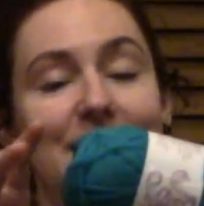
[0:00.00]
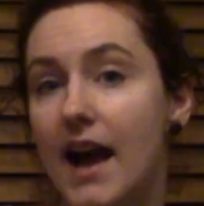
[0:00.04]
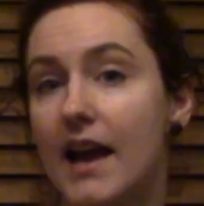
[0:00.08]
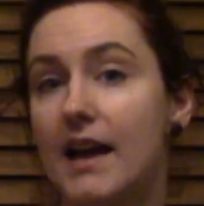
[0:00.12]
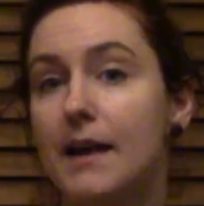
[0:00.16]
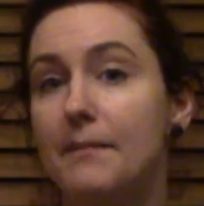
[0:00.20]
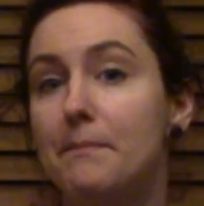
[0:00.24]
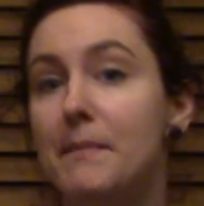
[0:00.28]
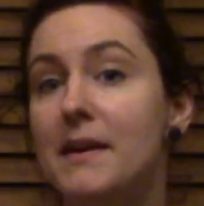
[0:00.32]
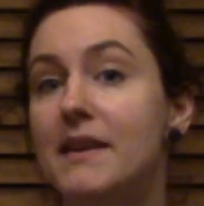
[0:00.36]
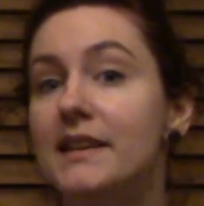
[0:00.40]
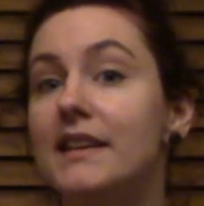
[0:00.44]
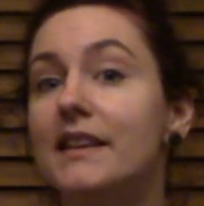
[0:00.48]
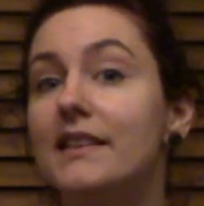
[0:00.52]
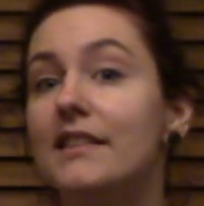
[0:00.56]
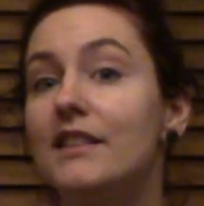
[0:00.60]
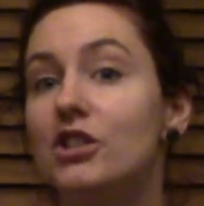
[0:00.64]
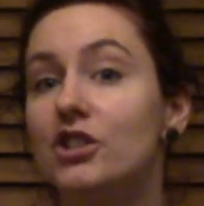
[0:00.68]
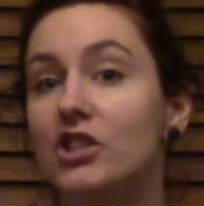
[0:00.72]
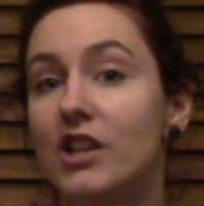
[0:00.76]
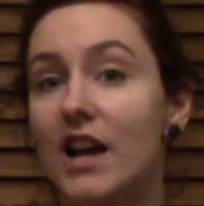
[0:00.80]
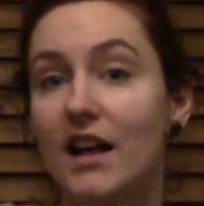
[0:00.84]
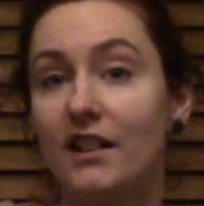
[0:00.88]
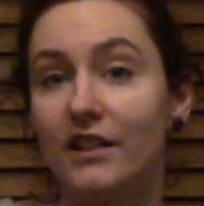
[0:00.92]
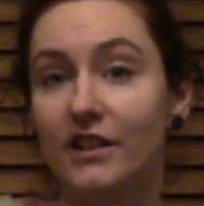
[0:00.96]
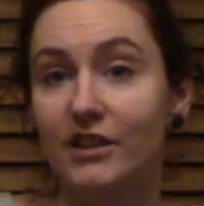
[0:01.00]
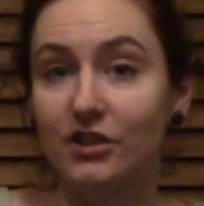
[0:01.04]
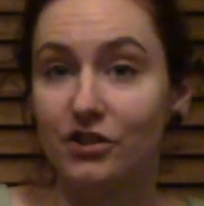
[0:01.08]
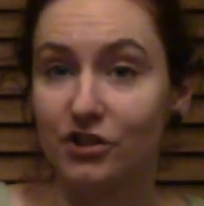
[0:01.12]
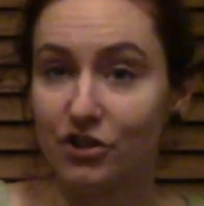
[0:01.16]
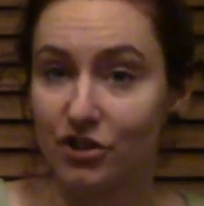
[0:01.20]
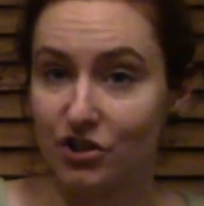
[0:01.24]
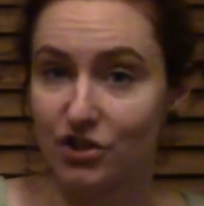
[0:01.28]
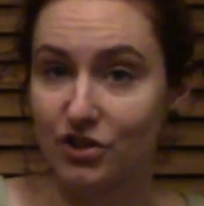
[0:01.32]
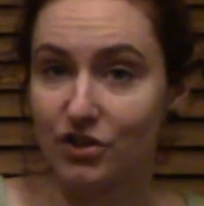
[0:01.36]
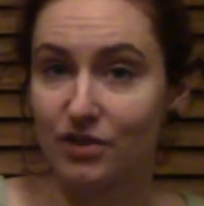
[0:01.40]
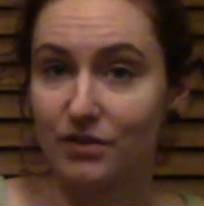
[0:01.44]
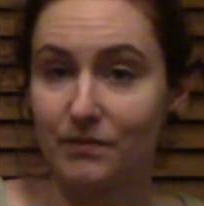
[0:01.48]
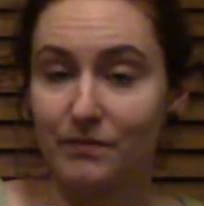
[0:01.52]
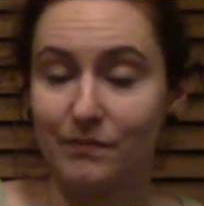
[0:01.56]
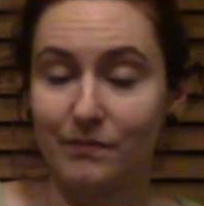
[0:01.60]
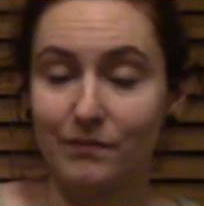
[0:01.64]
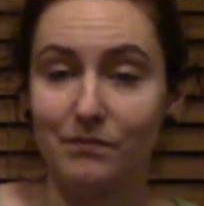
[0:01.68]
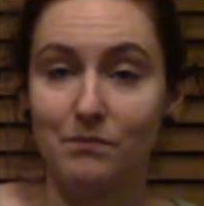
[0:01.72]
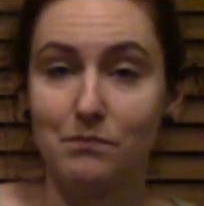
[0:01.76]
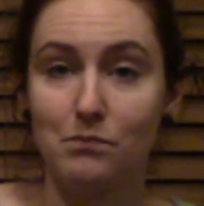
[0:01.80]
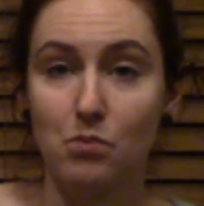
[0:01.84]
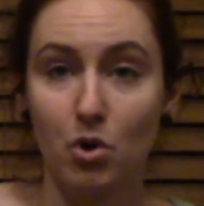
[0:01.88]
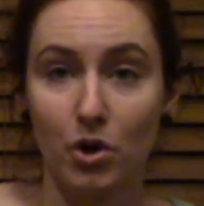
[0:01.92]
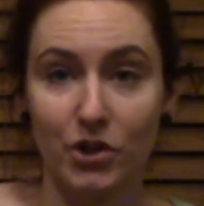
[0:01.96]
I am making the challenge
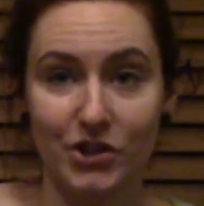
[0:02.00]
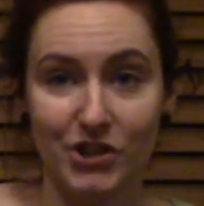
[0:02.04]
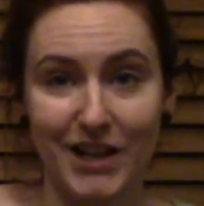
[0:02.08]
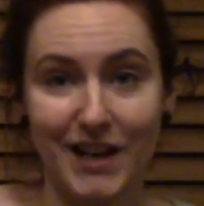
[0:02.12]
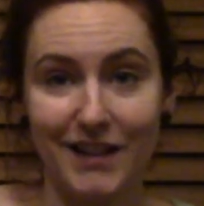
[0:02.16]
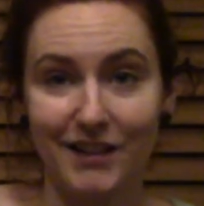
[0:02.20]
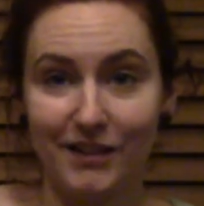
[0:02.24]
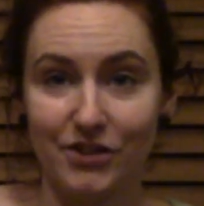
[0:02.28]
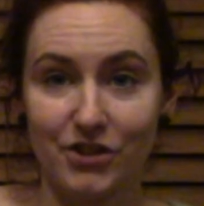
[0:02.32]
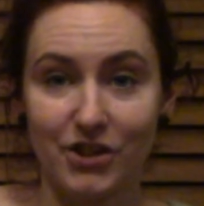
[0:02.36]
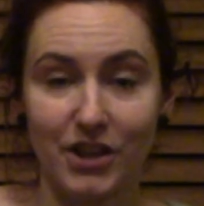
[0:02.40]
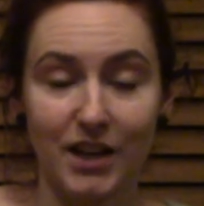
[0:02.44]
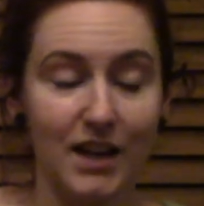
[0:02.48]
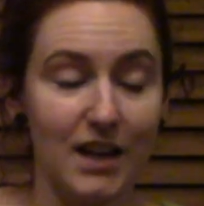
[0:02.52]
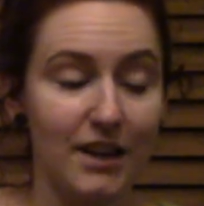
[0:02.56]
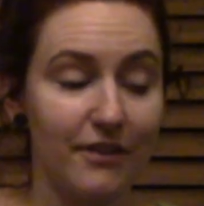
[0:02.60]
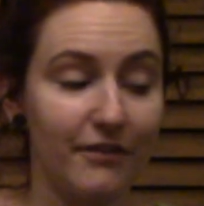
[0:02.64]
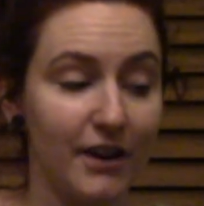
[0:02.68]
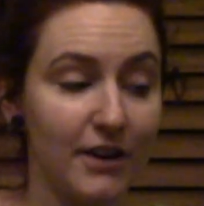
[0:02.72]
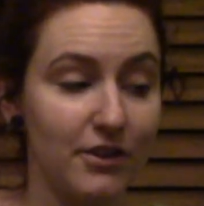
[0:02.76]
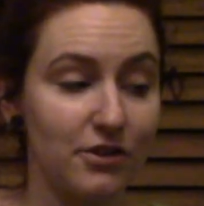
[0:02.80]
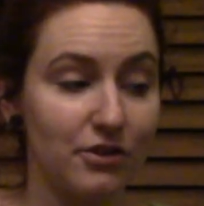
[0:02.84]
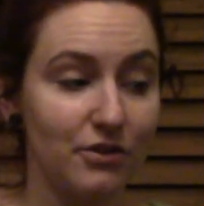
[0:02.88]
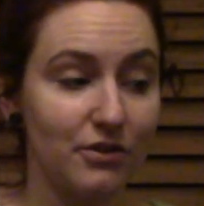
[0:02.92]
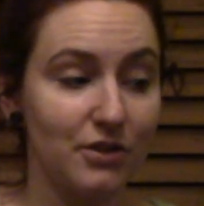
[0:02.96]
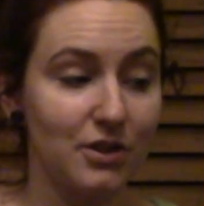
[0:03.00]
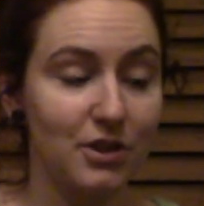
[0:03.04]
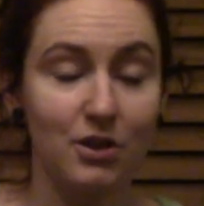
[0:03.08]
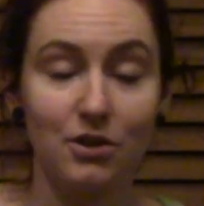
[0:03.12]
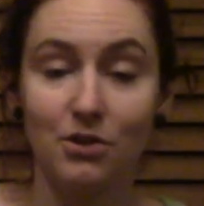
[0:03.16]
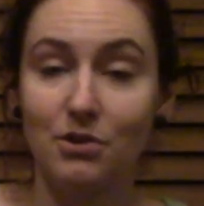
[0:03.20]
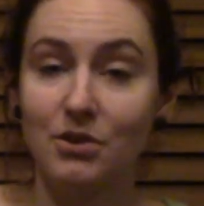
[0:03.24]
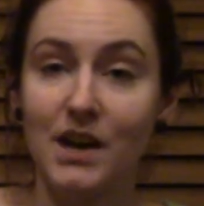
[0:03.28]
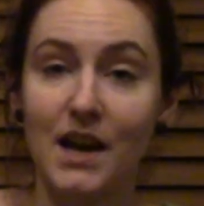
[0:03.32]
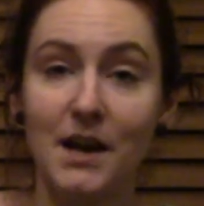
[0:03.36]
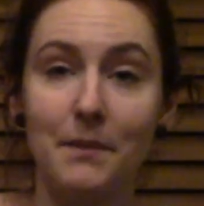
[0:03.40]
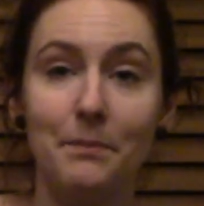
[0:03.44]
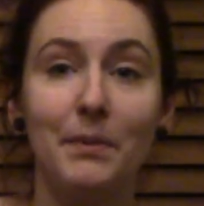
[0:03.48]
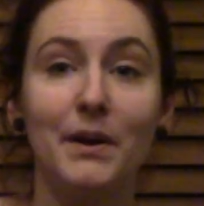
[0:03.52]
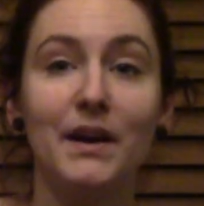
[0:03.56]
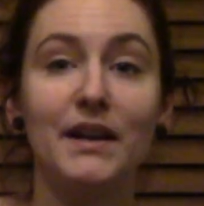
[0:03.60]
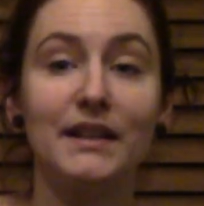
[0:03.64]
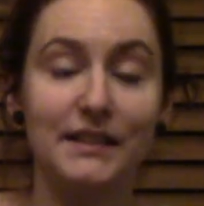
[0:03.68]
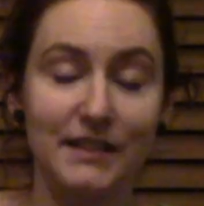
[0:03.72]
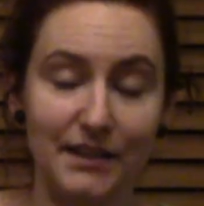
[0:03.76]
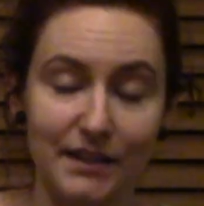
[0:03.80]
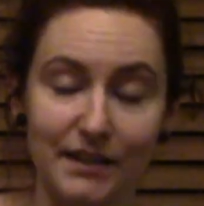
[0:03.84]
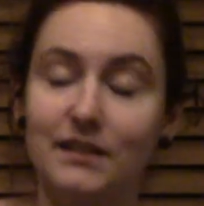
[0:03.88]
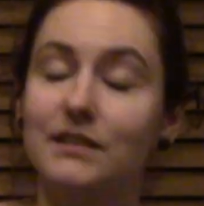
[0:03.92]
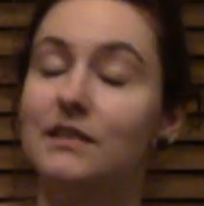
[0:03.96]
more challenging if I choose to do that,
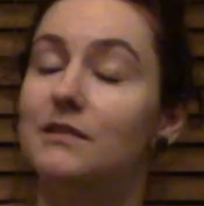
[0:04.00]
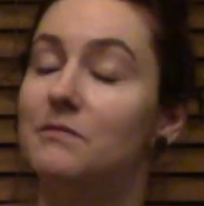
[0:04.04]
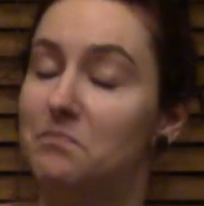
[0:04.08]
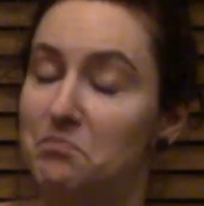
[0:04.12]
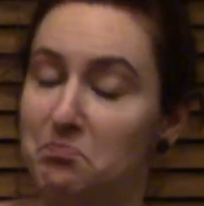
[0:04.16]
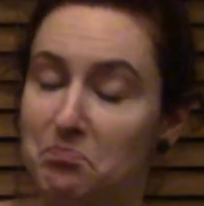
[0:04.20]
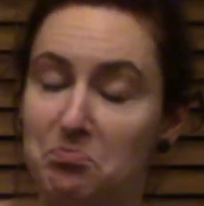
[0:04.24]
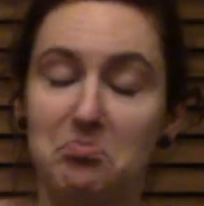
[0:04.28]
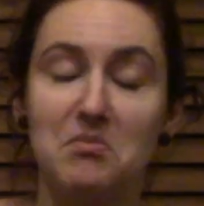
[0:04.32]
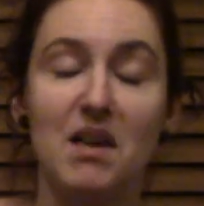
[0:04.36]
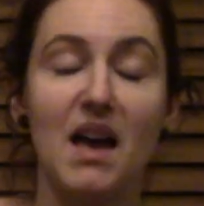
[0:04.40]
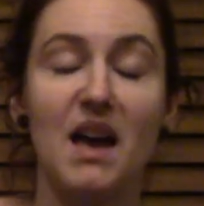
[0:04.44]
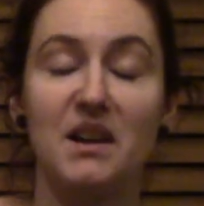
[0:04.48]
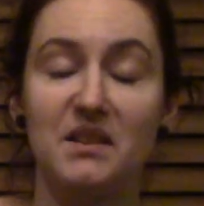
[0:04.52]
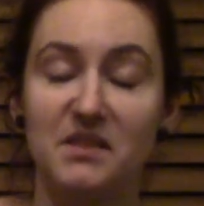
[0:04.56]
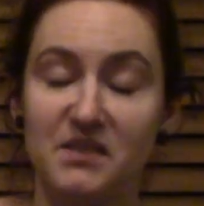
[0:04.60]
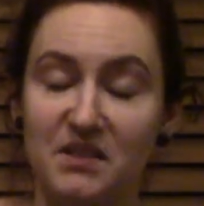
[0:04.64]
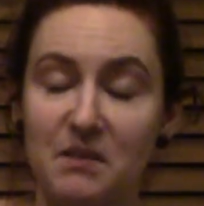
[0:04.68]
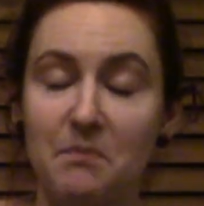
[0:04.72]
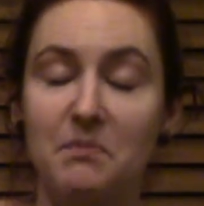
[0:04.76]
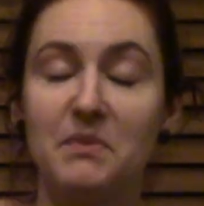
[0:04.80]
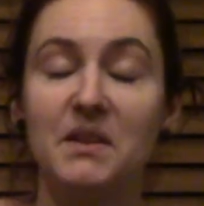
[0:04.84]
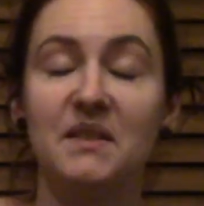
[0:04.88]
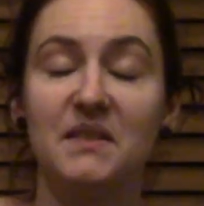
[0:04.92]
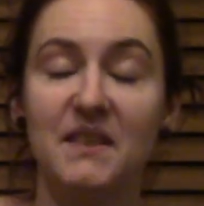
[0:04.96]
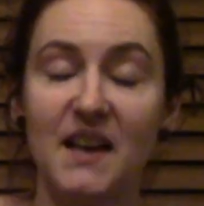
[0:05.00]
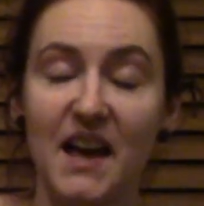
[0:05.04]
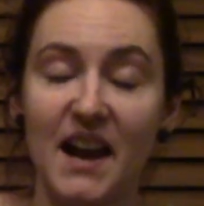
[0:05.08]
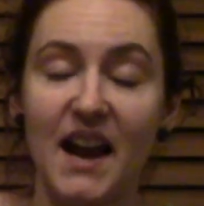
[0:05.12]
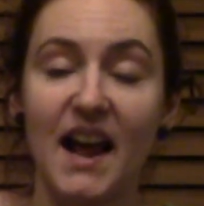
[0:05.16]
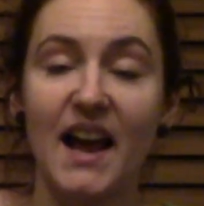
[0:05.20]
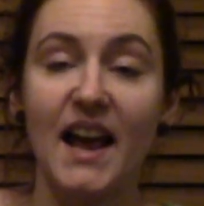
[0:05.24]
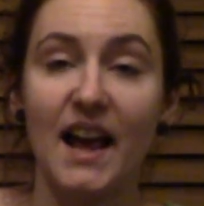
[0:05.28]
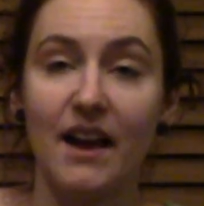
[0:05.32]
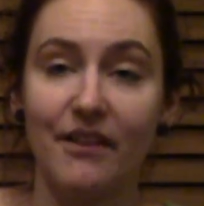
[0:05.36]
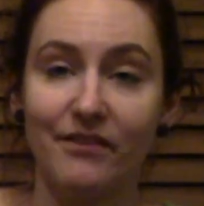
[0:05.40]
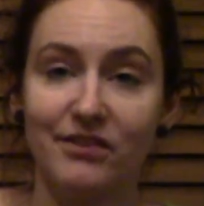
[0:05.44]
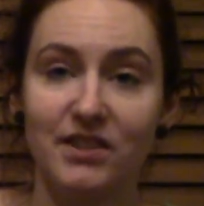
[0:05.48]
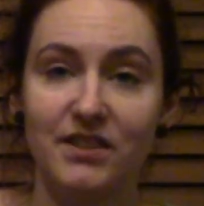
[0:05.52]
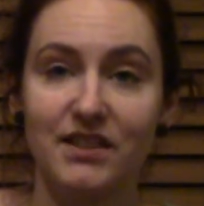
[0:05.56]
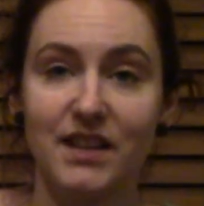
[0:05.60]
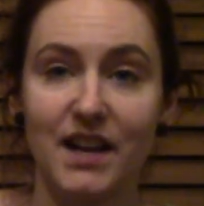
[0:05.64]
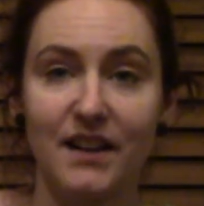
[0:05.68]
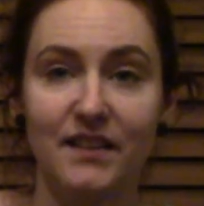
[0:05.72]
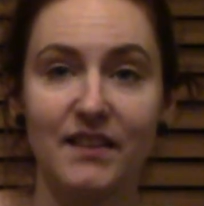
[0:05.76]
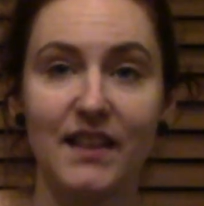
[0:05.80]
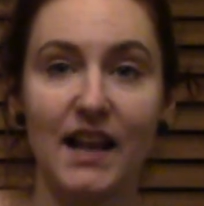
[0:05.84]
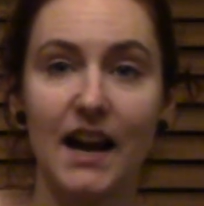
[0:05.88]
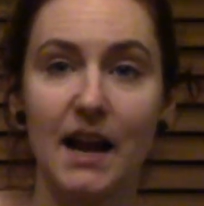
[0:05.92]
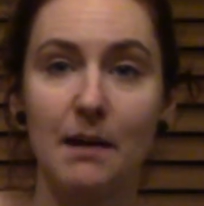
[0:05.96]
but that is something that I have
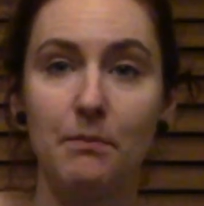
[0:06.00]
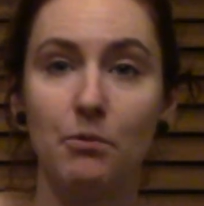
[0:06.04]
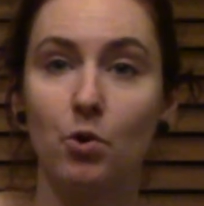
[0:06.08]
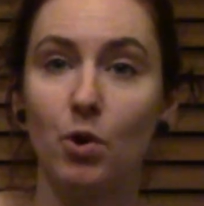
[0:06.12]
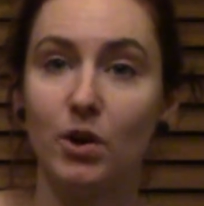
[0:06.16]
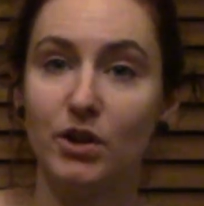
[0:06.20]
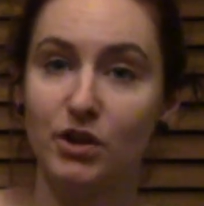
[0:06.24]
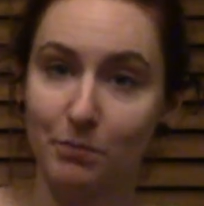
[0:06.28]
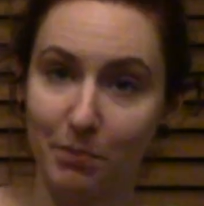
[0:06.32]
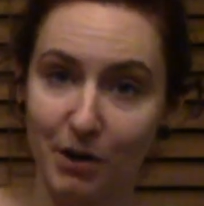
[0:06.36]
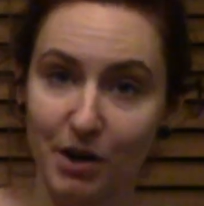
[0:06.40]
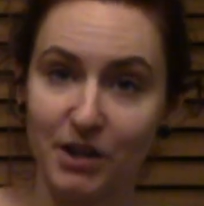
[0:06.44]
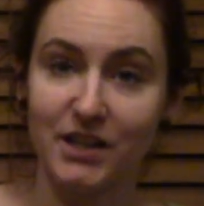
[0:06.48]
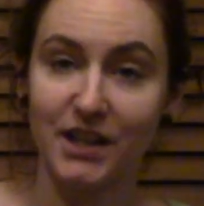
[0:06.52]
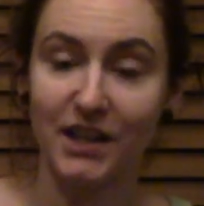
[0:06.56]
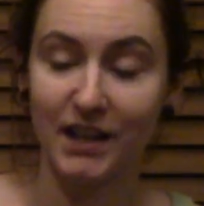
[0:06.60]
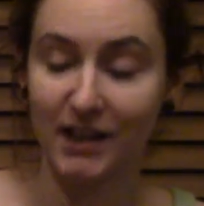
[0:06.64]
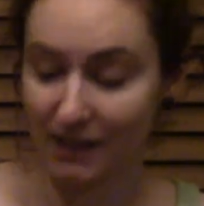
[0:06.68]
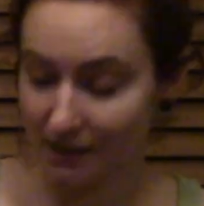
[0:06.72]
decided that I am going to partake